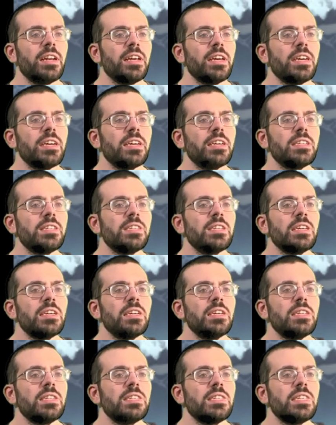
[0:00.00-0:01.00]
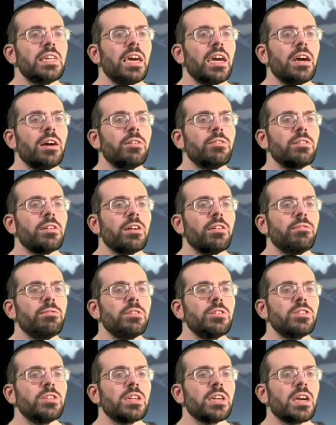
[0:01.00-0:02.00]
is Sound of
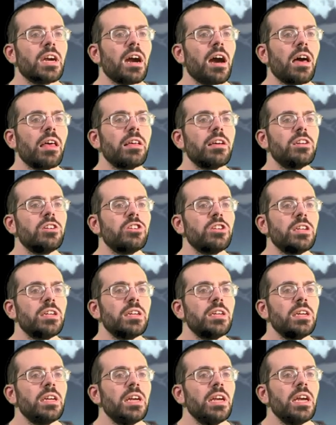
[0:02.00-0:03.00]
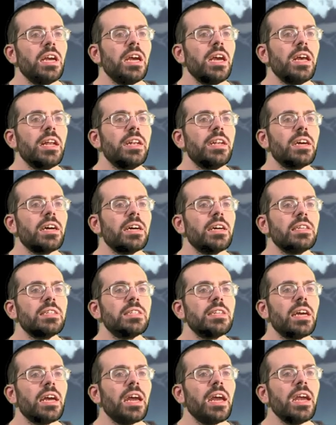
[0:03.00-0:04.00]
Musicology. It does
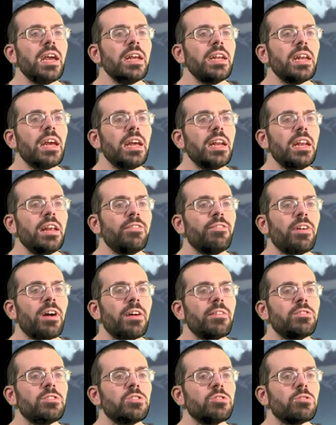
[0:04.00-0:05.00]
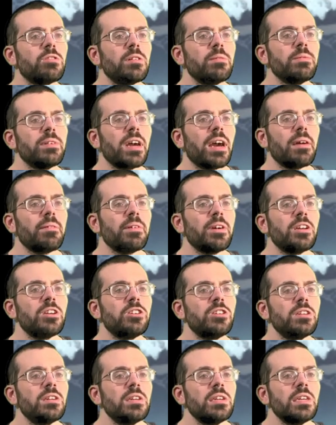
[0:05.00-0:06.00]
885 storm
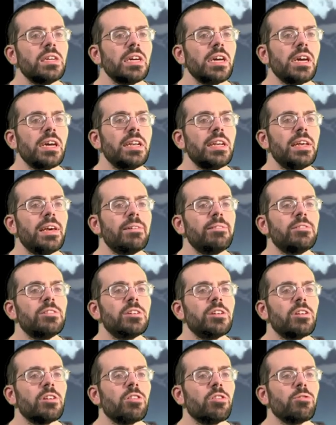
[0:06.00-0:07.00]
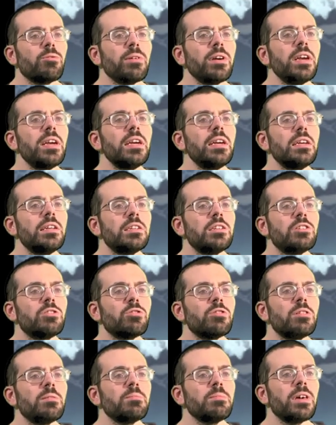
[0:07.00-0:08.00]
damage and gives 3
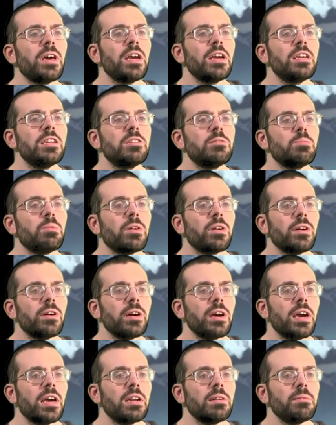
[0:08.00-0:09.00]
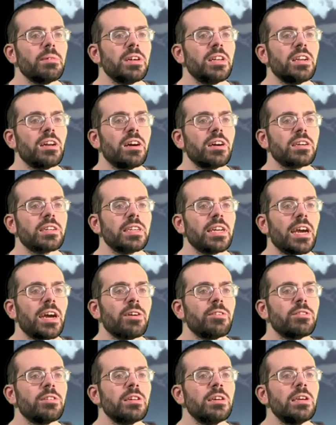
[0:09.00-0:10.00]
storm blades per enemy knocked
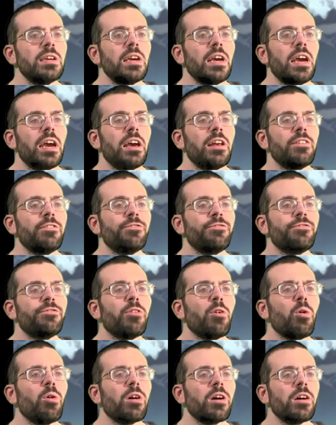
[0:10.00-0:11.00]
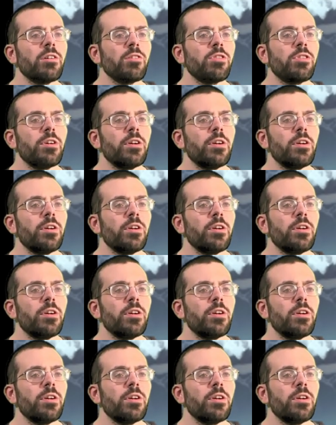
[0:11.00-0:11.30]
out. And fourth,